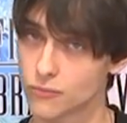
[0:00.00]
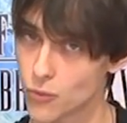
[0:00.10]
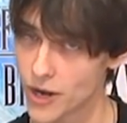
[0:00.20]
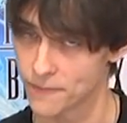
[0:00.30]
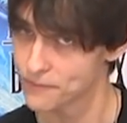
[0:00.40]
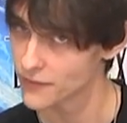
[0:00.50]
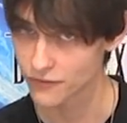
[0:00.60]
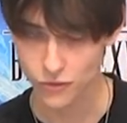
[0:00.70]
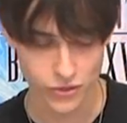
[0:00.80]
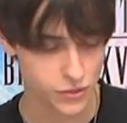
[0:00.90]
1,
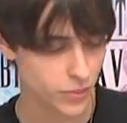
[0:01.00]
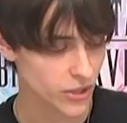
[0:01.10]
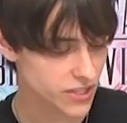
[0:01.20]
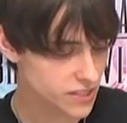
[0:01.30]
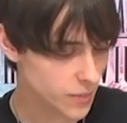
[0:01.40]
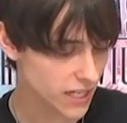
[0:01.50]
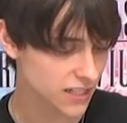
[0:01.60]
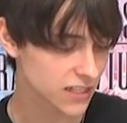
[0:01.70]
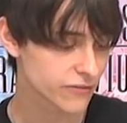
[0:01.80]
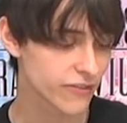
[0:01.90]
of course, you participate in
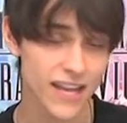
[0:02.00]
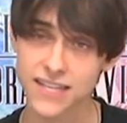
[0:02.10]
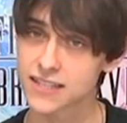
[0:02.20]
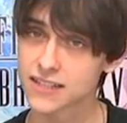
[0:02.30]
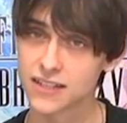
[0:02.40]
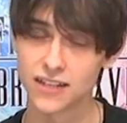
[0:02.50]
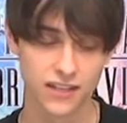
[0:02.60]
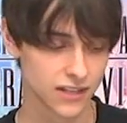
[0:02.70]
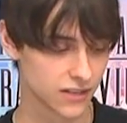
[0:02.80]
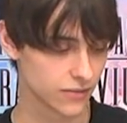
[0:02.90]
the event,
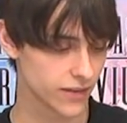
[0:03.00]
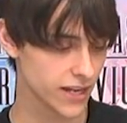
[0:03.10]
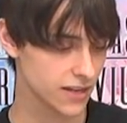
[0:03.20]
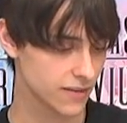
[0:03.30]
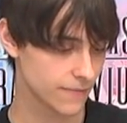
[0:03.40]
right?